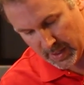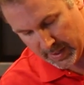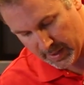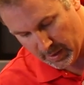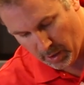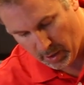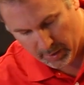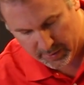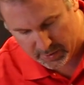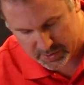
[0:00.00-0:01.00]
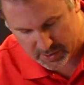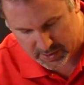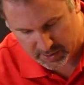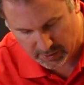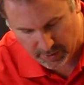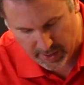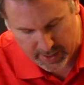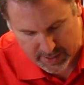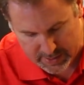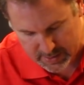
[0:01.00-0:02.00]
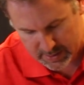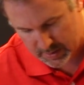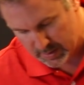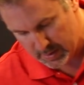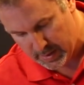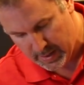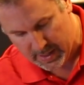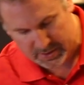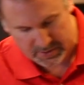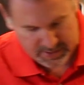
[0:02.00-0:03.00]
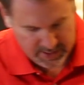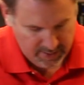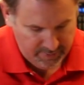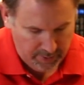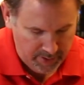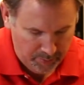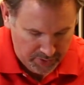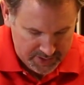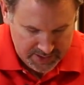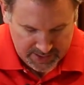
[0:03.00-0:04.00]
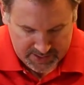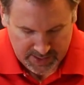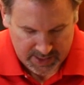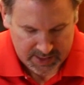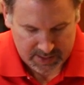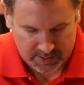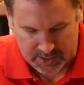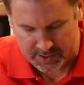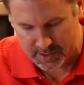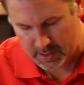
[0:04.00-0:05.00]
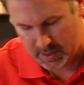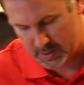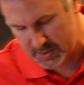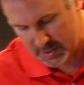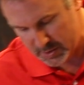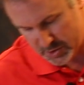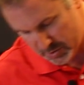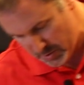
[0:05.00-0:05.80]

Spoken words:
Get it all in those nooks and crannies. As you see, I've already pre-seasoned this just to show